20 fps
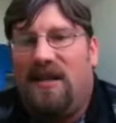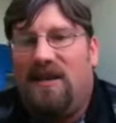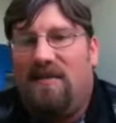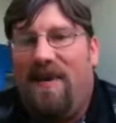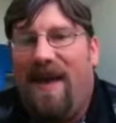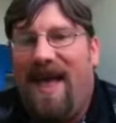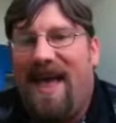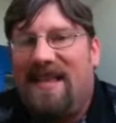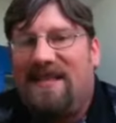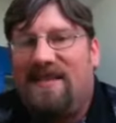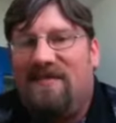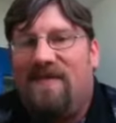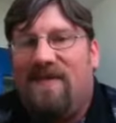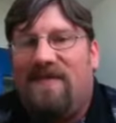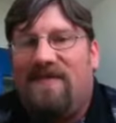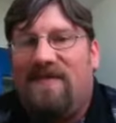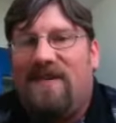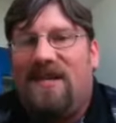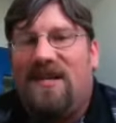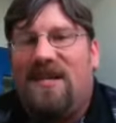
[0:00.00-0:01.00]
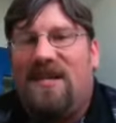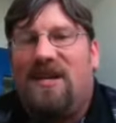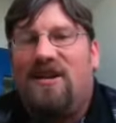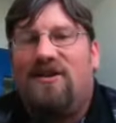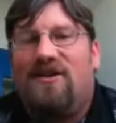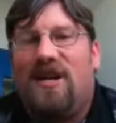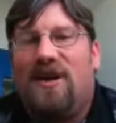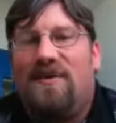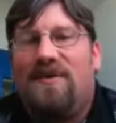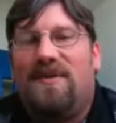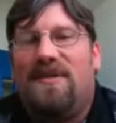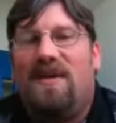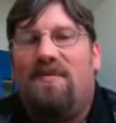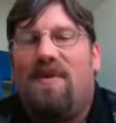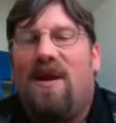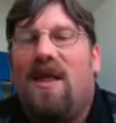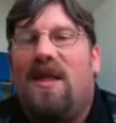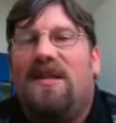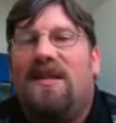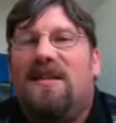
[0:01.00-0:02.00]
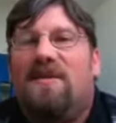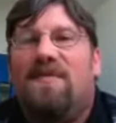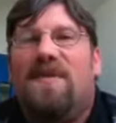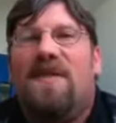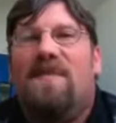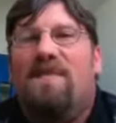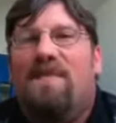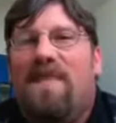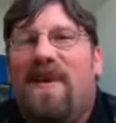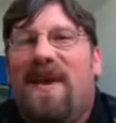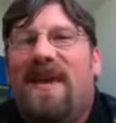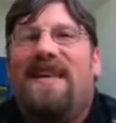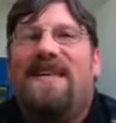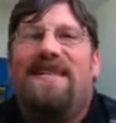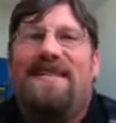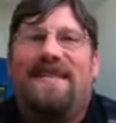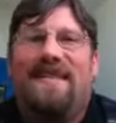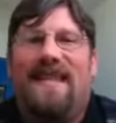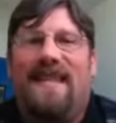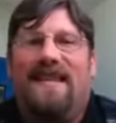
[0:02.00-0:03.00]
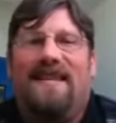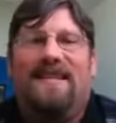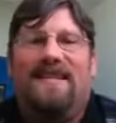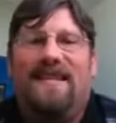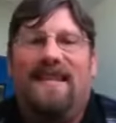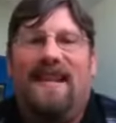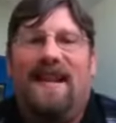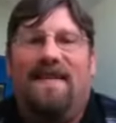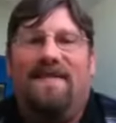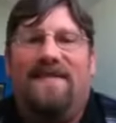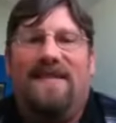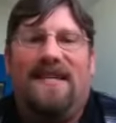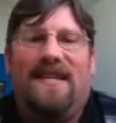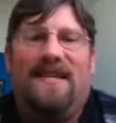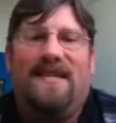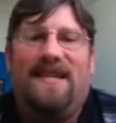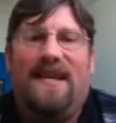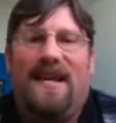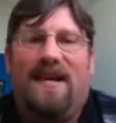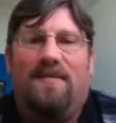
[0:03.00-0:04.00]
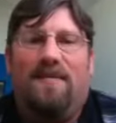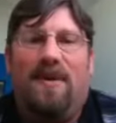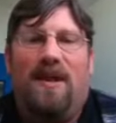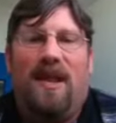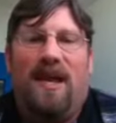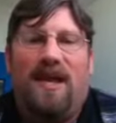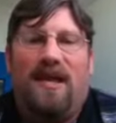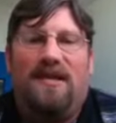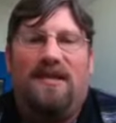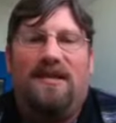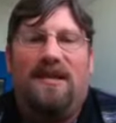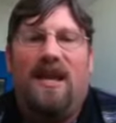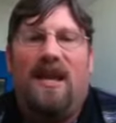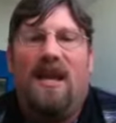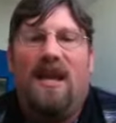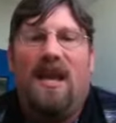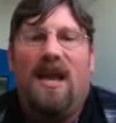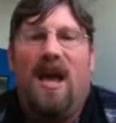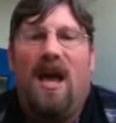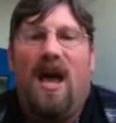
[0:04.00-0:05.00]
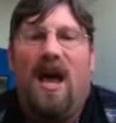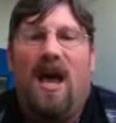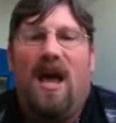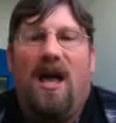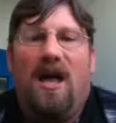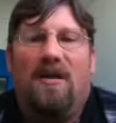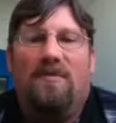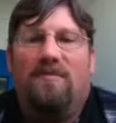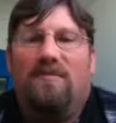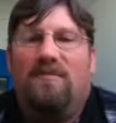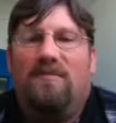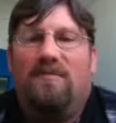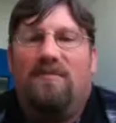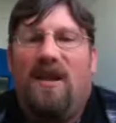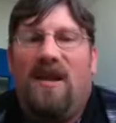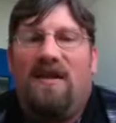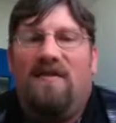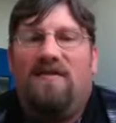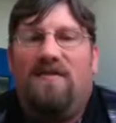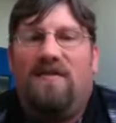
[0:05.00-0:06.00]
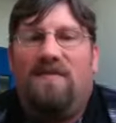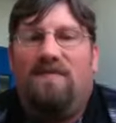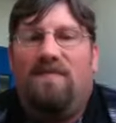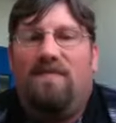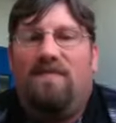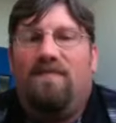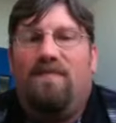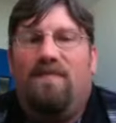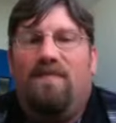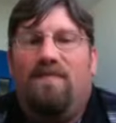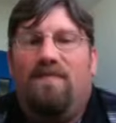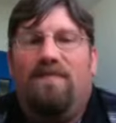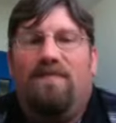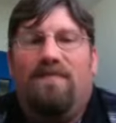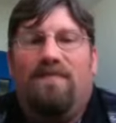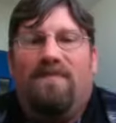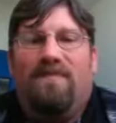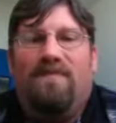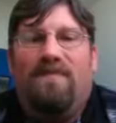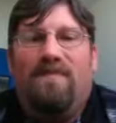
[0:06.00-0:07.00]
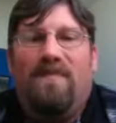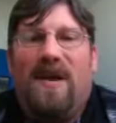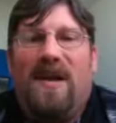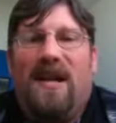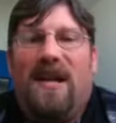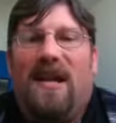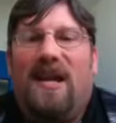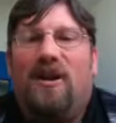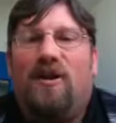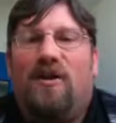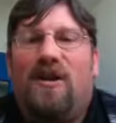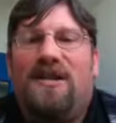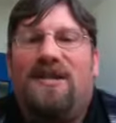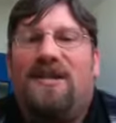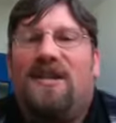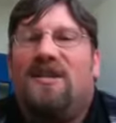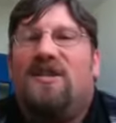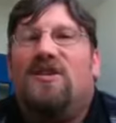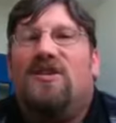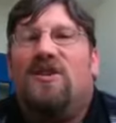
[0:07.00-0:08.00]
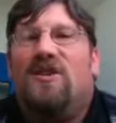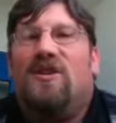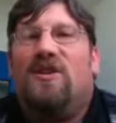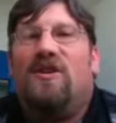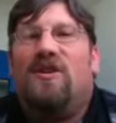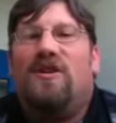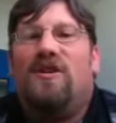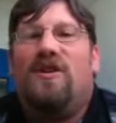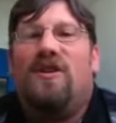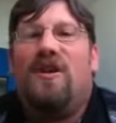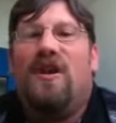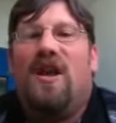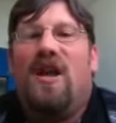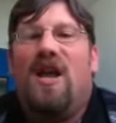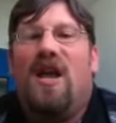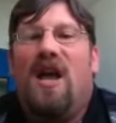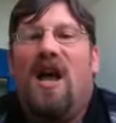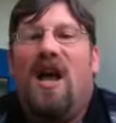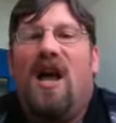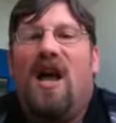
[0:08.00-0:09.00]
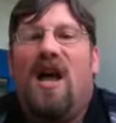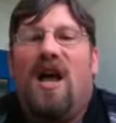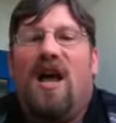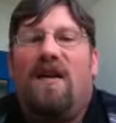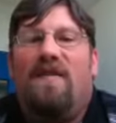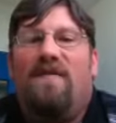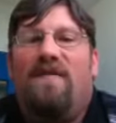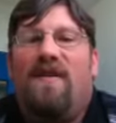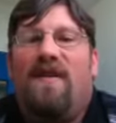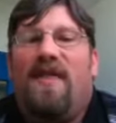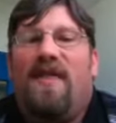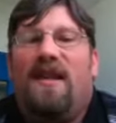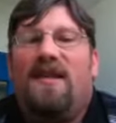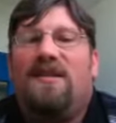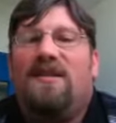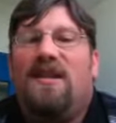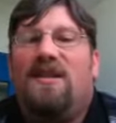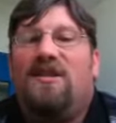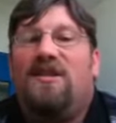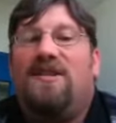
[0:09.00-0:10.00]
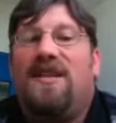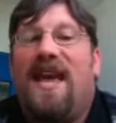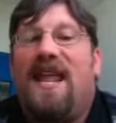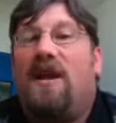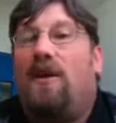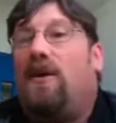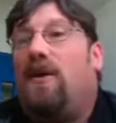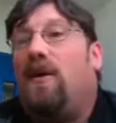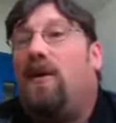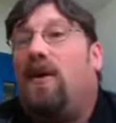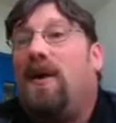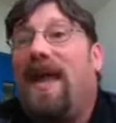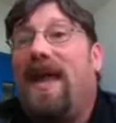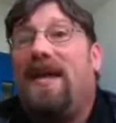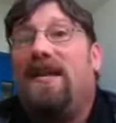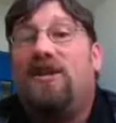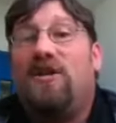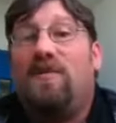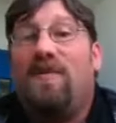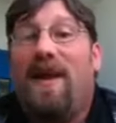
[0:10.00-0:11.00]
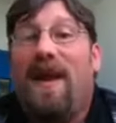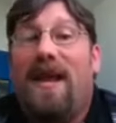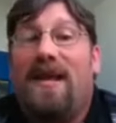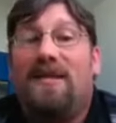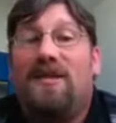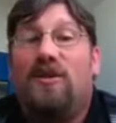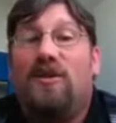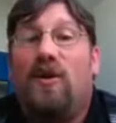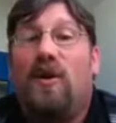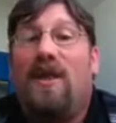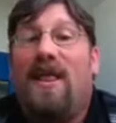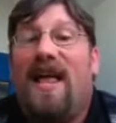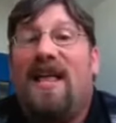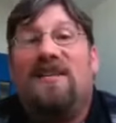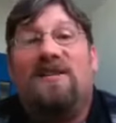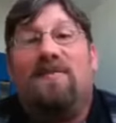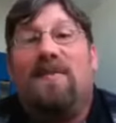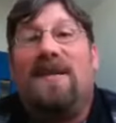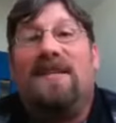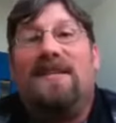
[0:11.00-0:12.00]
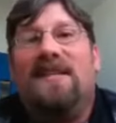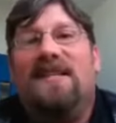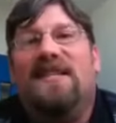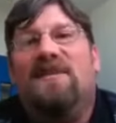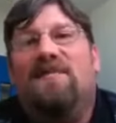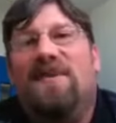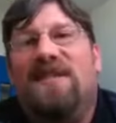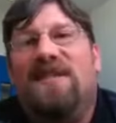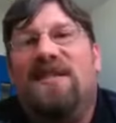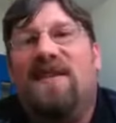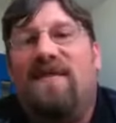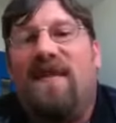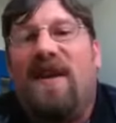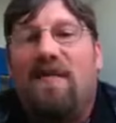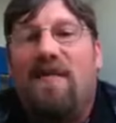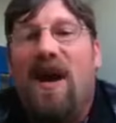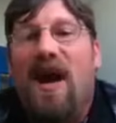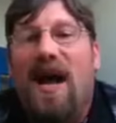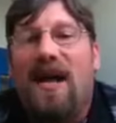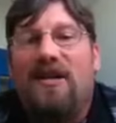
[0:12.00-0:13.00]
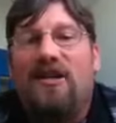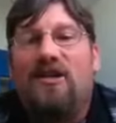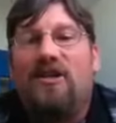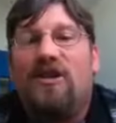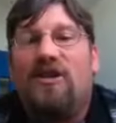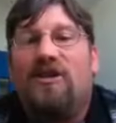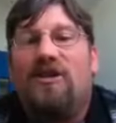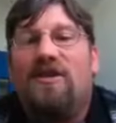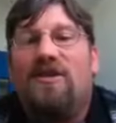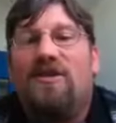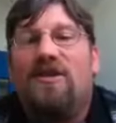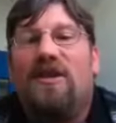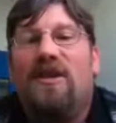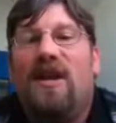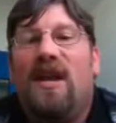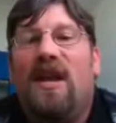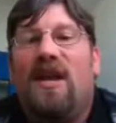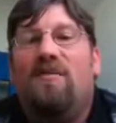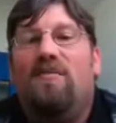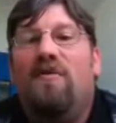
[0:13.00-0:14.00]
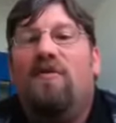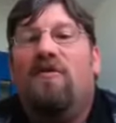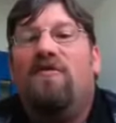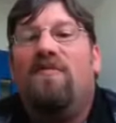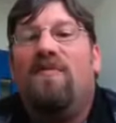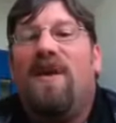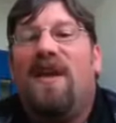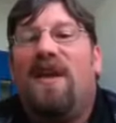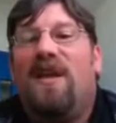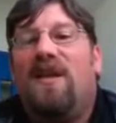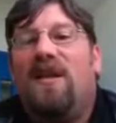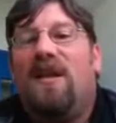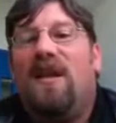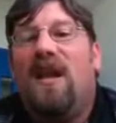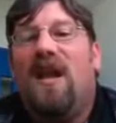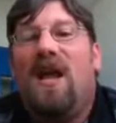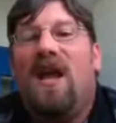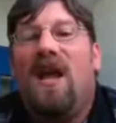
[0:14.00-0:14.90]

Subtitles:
in the past 15 years, I would say probably some of the biggest things that I've seen take place has been increased concern for things such as adequate cage space to allow species-specific postures and movement,